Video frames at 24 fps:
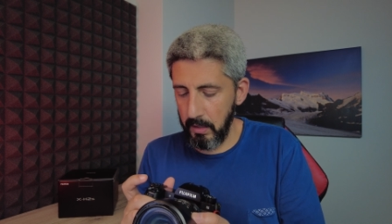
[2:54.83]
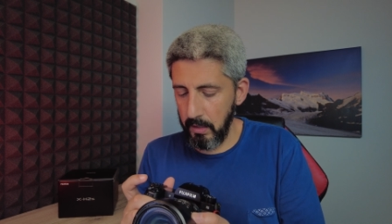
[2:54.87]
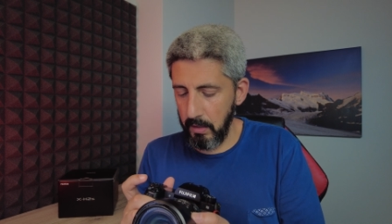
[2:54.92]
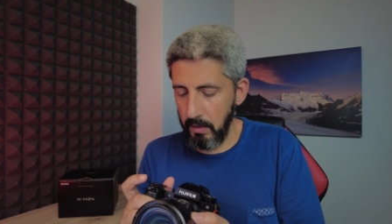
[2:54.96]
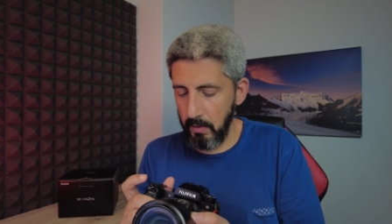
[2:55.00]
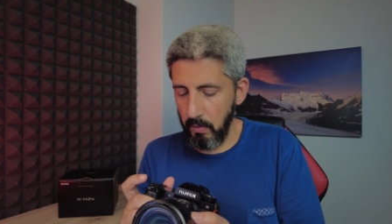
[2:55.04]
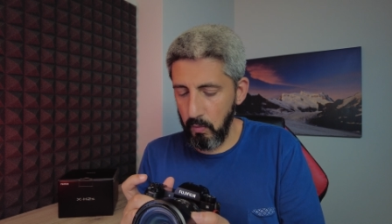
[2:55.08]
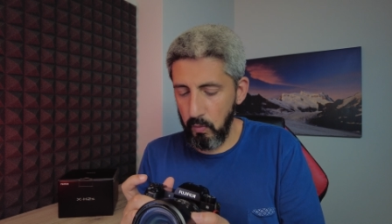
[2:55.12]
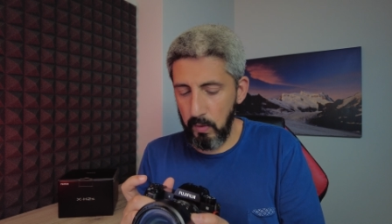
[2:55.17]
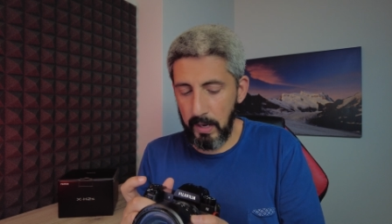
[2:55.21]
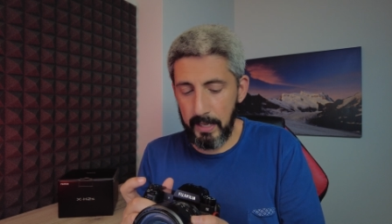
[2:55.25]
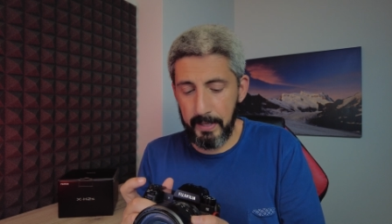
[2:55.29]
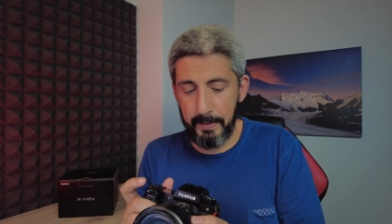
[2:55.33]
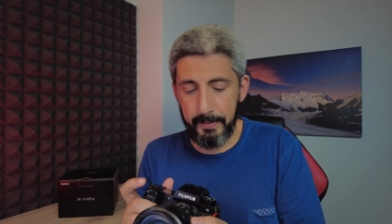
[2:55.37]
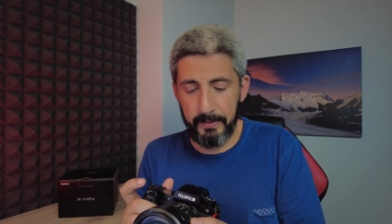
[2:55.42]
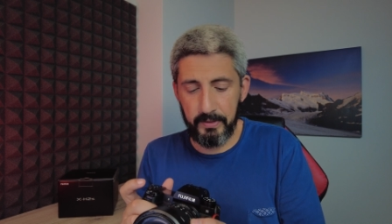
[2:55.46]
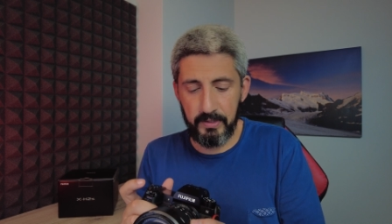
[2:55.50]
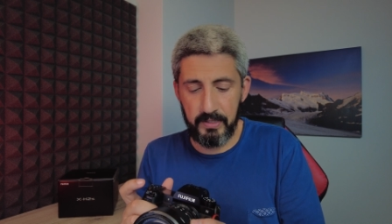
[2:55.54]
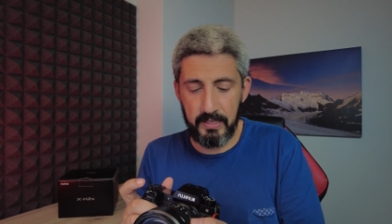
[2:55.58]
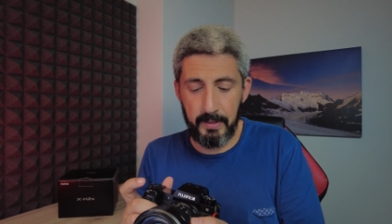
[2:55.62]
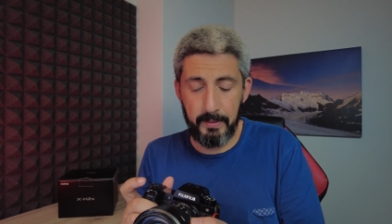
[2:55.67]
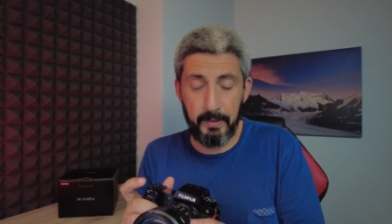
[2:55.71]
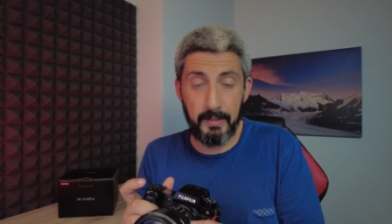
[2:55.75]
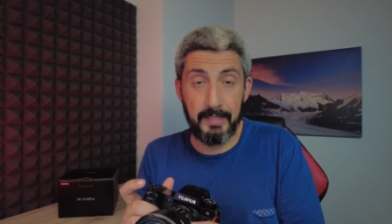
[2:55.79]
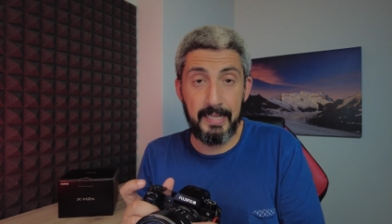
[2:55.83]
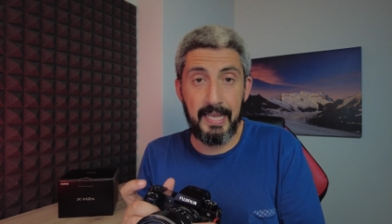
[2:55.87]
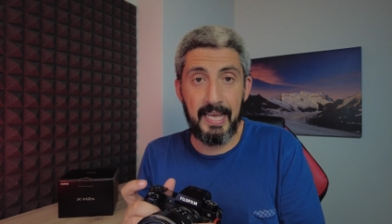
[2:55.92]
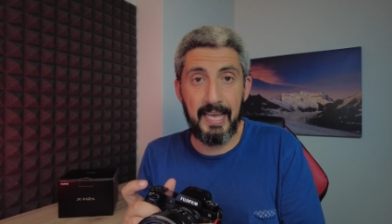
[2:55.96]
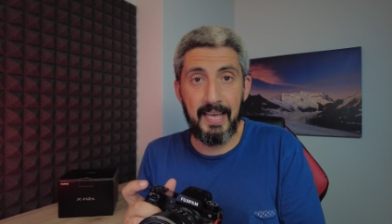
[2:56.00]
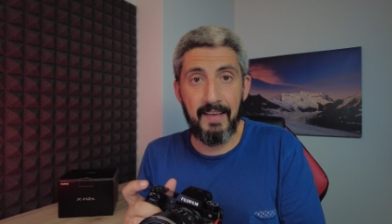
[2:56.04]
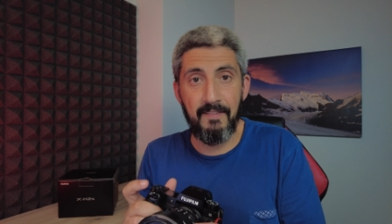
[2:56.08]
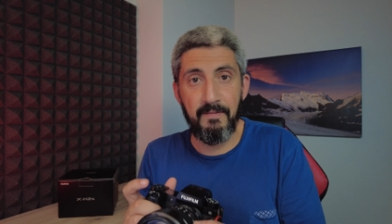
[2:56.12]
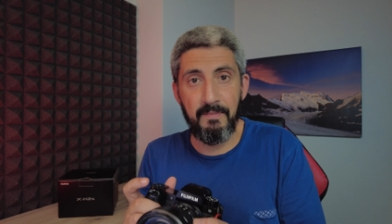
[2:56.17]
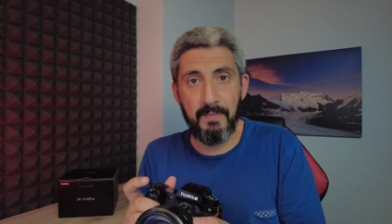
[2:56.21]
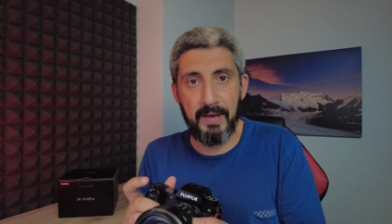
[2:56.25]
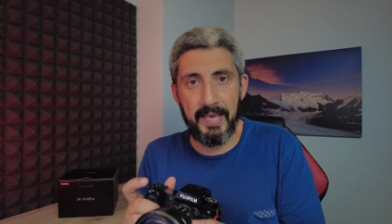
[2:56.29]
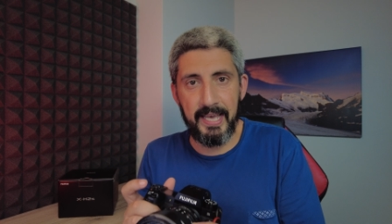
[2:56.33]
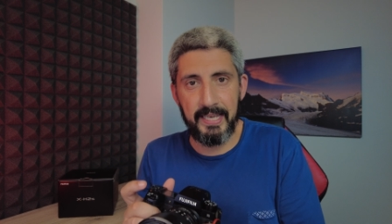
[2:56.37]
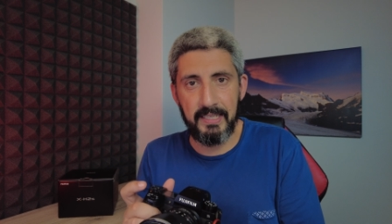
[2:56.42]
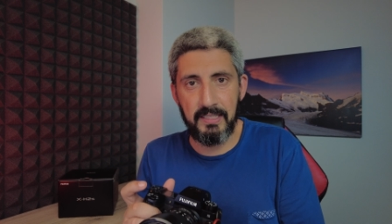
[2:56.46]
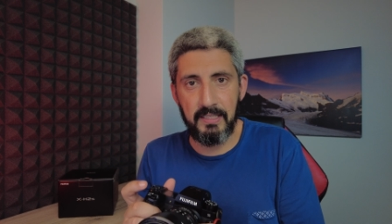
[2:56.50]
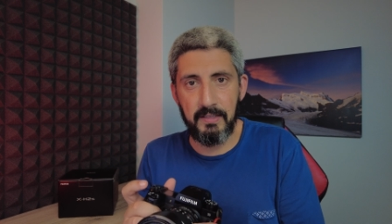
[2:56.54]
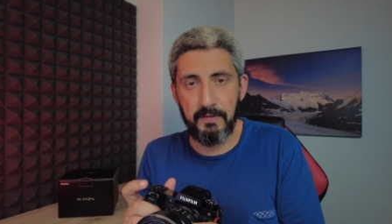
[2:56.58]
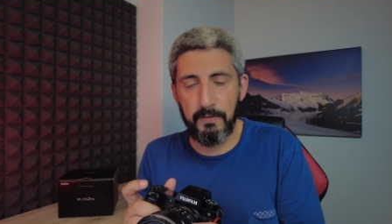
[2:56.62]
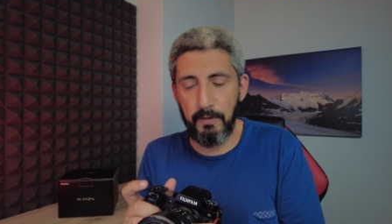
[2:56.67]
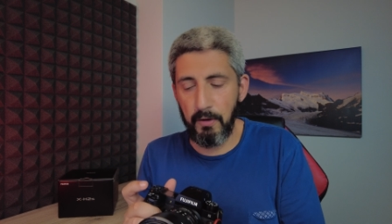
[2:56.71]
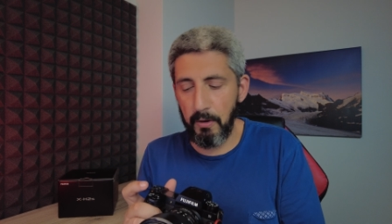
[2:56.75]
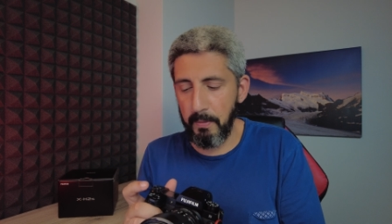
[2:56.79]
Once I'm going to have my
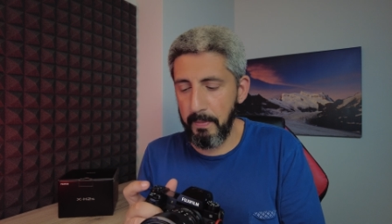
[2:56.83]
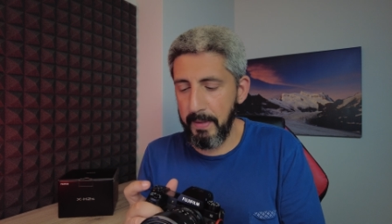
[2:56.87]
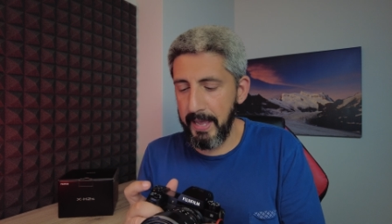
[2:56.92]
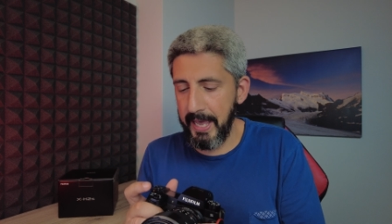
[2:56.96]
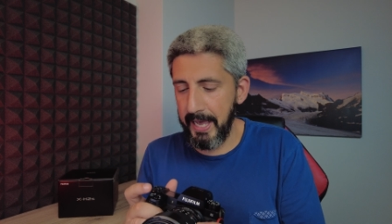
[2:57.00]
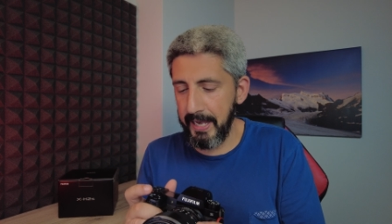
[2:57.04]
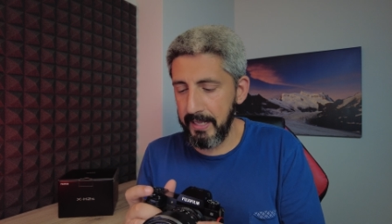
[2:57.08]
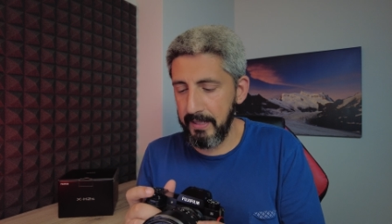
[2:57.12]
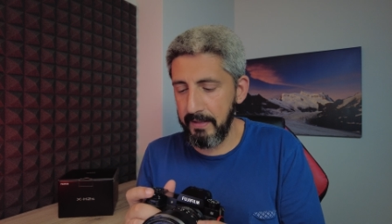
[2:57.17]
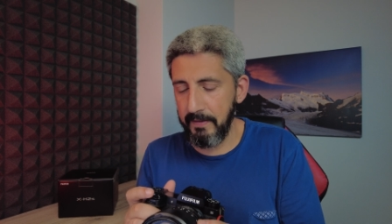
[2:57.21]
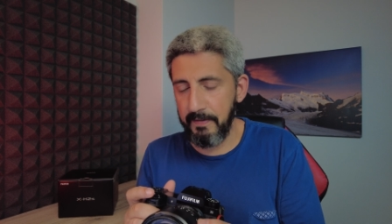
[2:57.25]
X-T4 back,